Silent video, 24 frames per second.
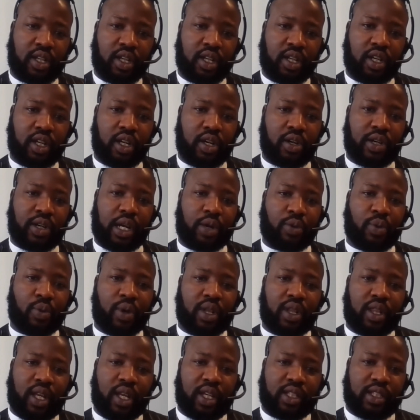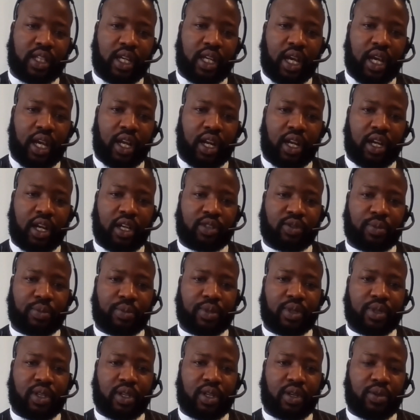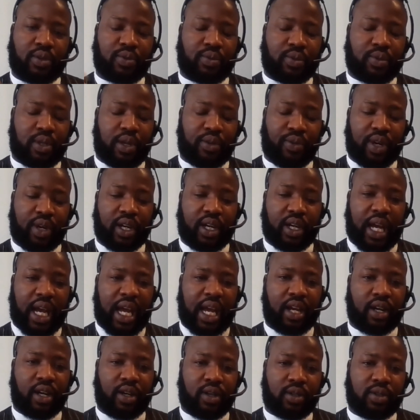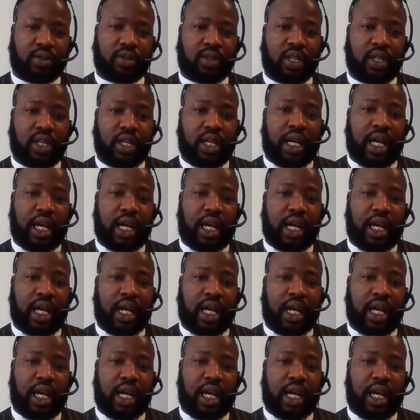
You know, that when things are hitting us from different angles,